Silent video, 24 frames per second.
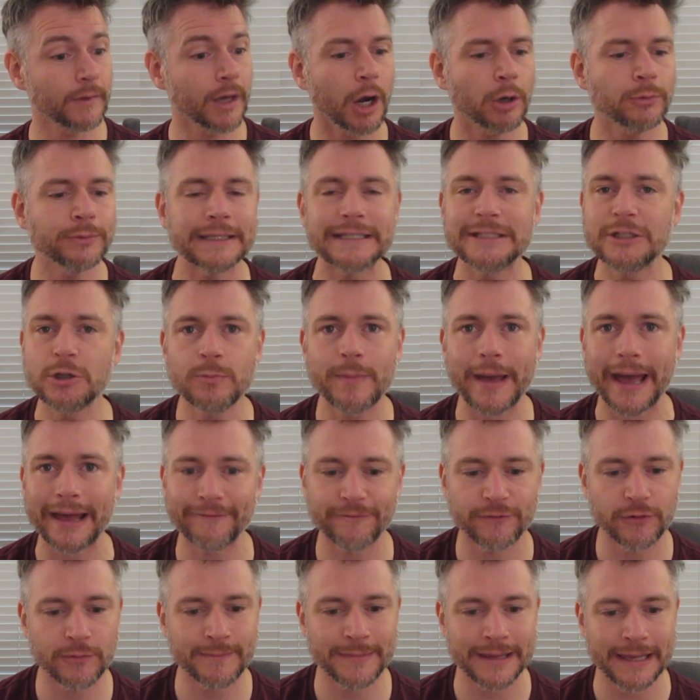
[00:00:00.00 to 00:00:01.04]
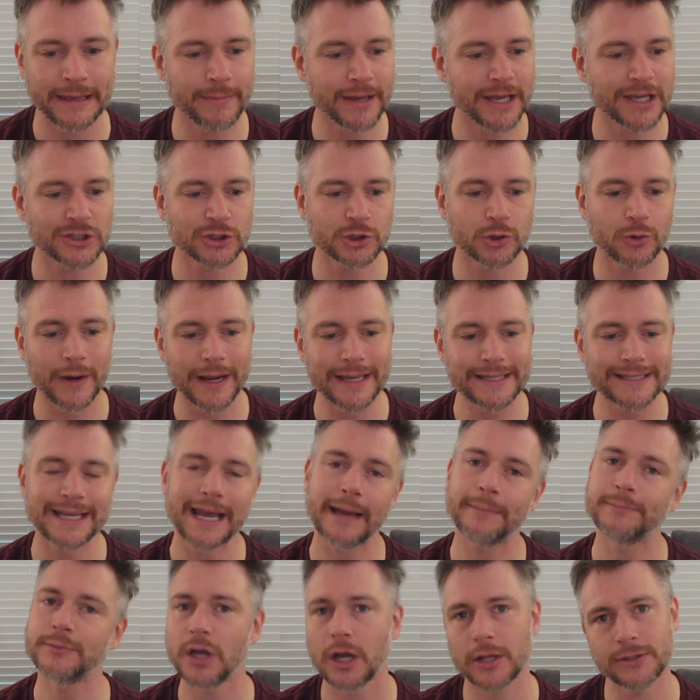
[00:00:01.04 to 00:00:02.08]
Only too bad for me because Grace
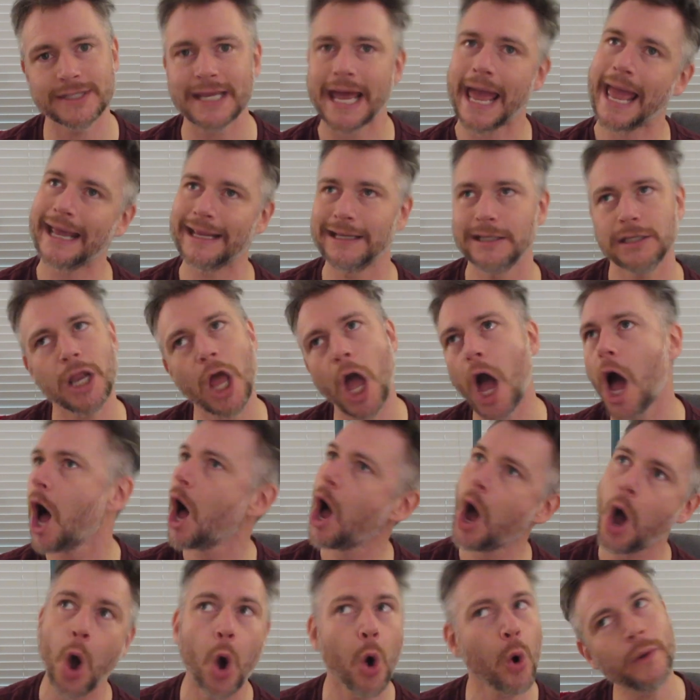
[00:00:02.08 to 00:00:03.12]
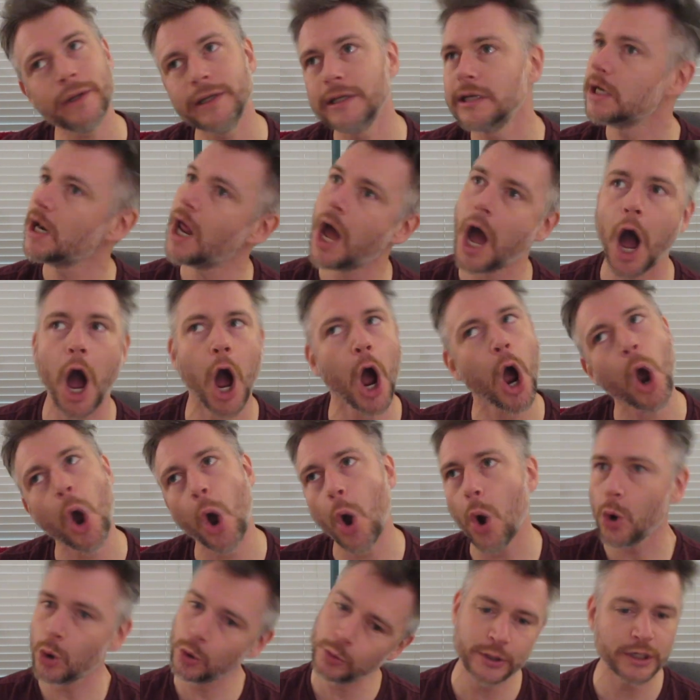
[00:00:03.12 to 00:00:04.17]
kept on saying, no,
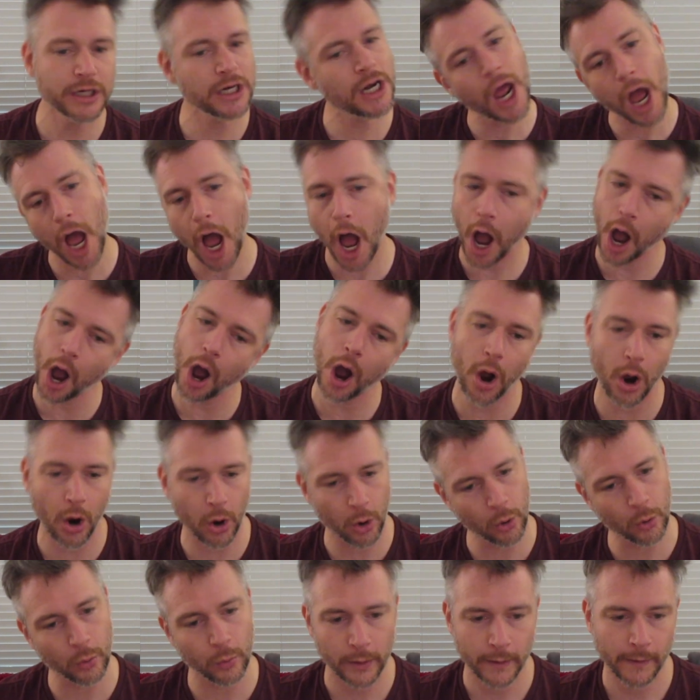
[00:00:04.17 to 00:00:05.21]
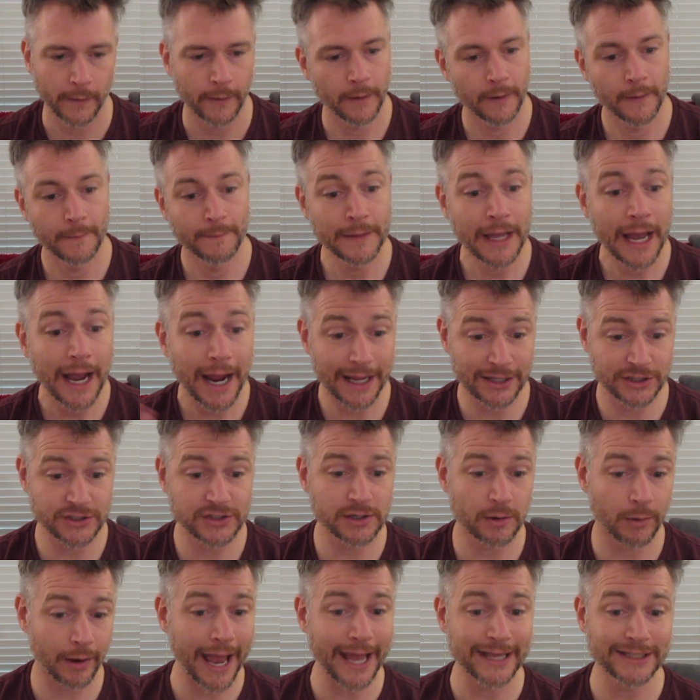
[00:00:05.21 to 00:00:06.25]
no, no. And
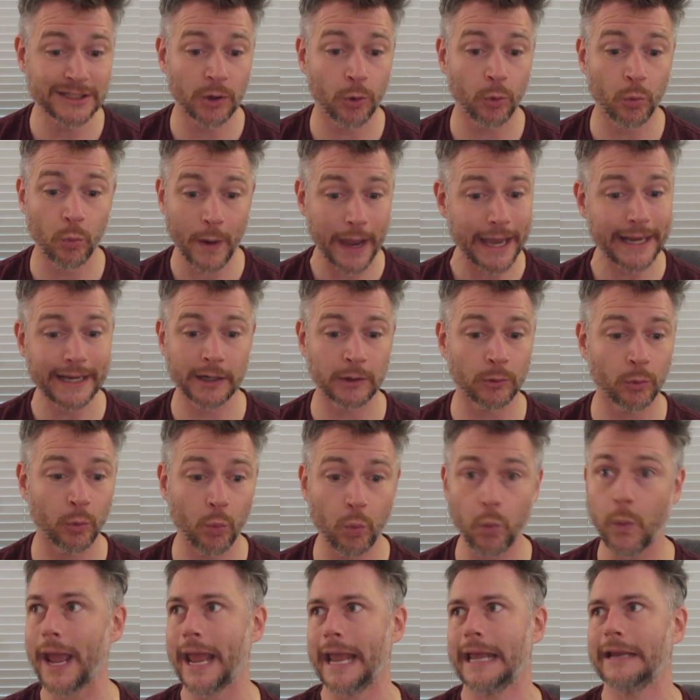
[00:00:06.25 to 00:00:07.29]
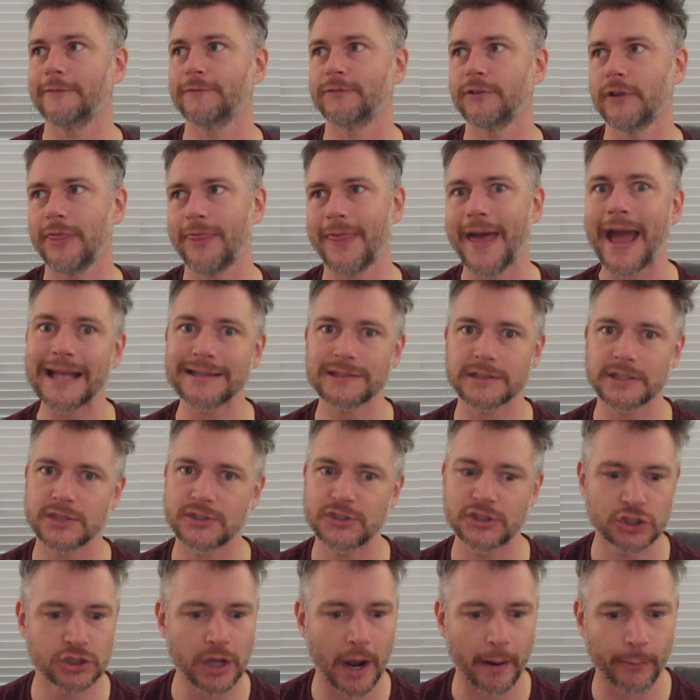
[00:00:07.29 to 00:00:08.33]
so I had to wait and wait for that
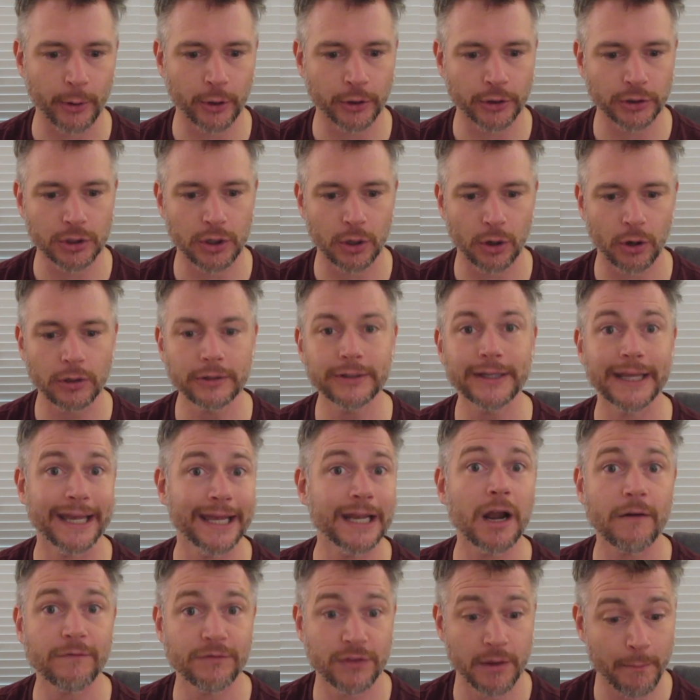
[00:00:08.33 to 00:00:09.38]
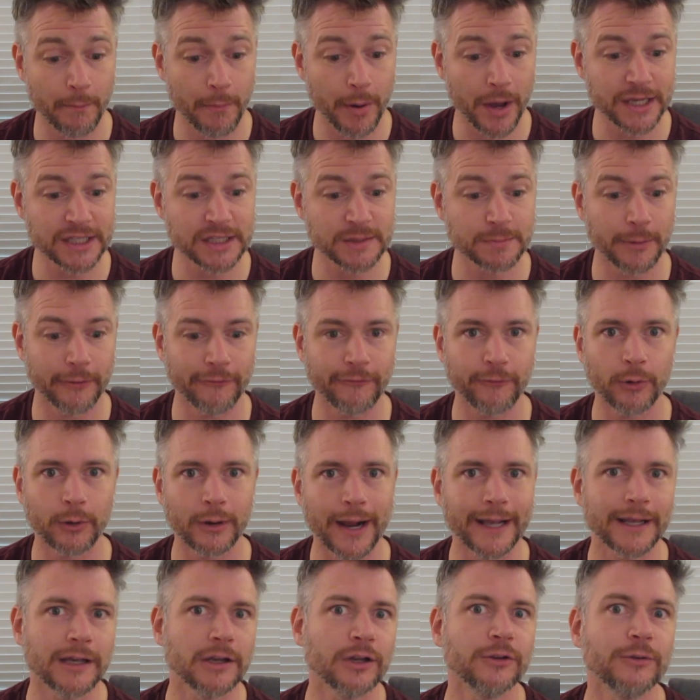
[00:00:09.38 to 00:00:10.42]
stubborn girl to get off the bus before
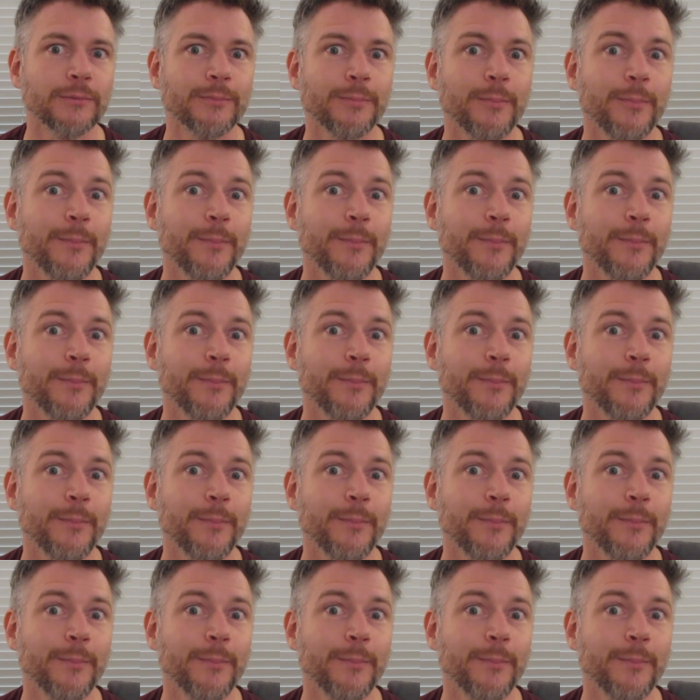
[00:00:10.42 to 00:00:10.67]
I could